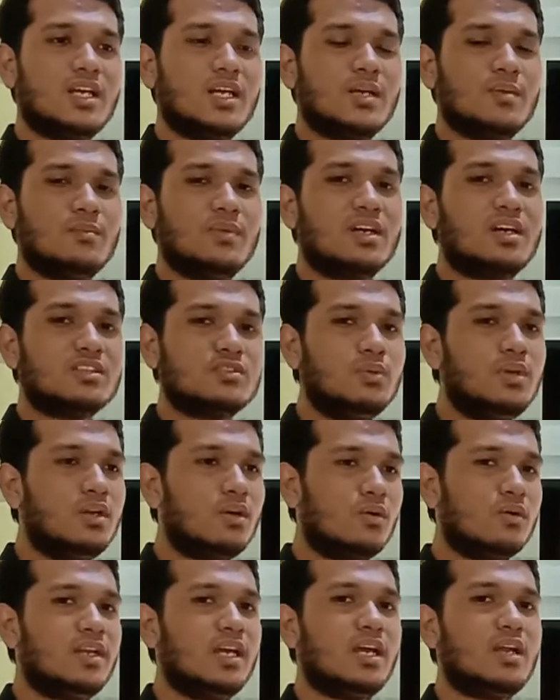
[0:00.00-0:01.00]
Because we
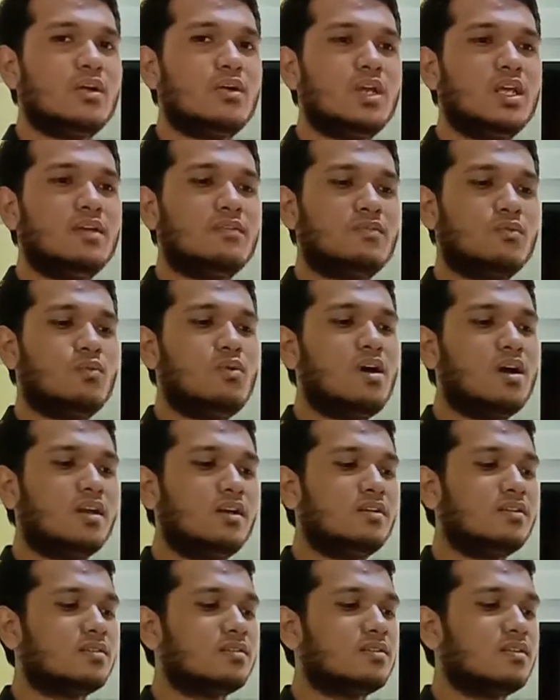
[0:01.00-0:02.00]
know that if
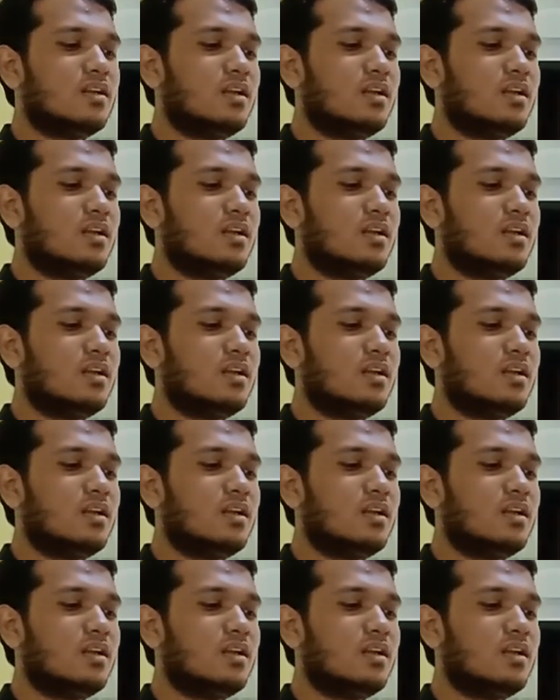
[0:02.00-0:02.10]
one